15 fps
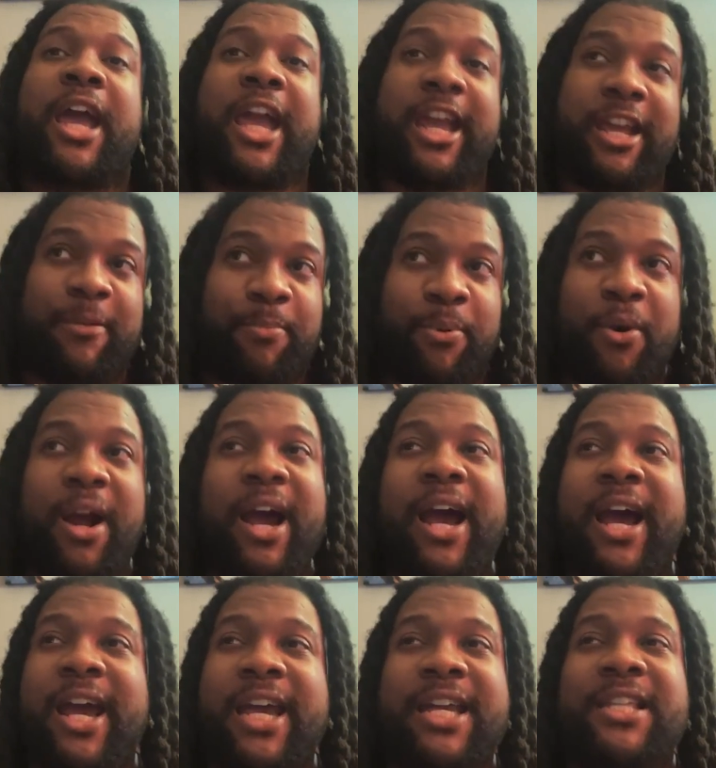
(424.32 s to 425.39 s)
a
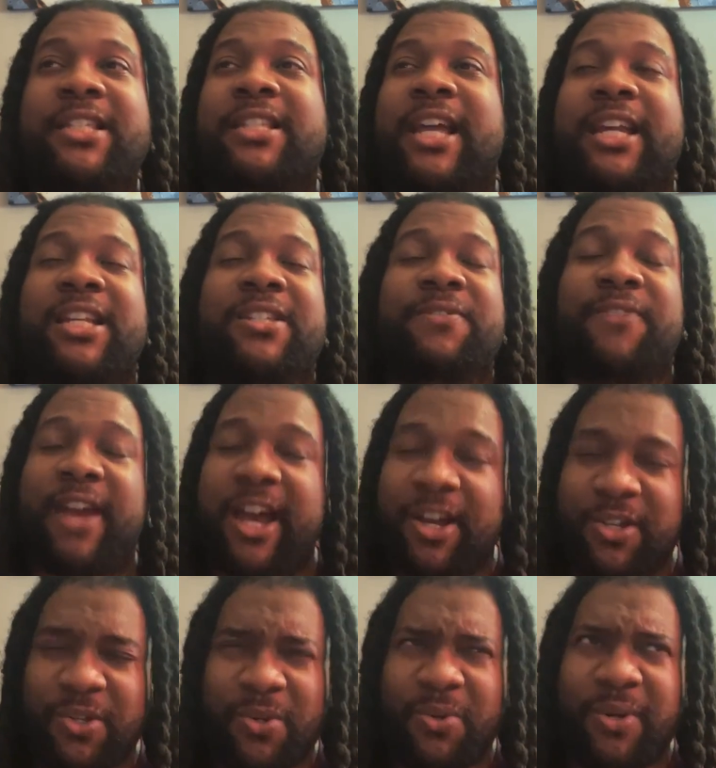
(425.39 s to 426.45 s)
prize that is
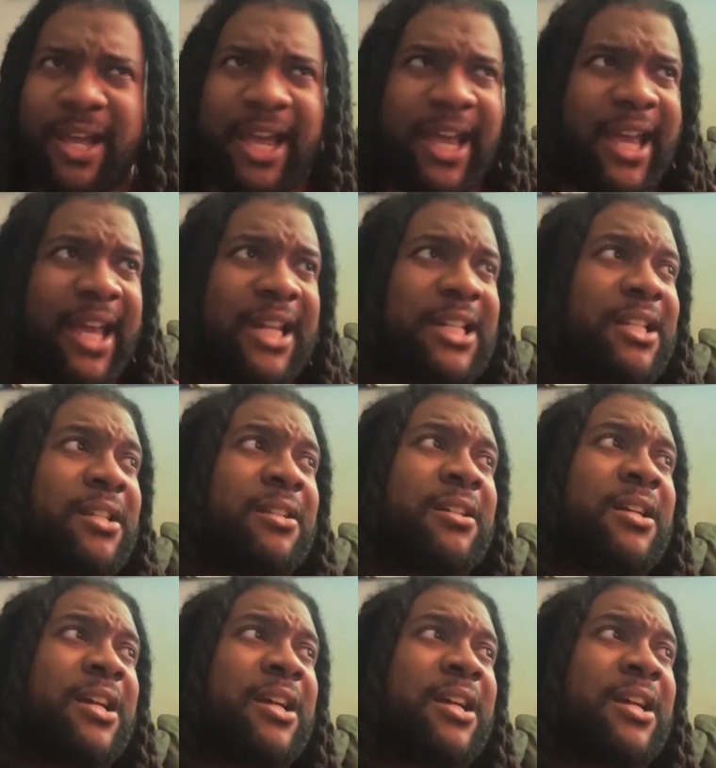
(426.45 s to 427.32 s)
valued at,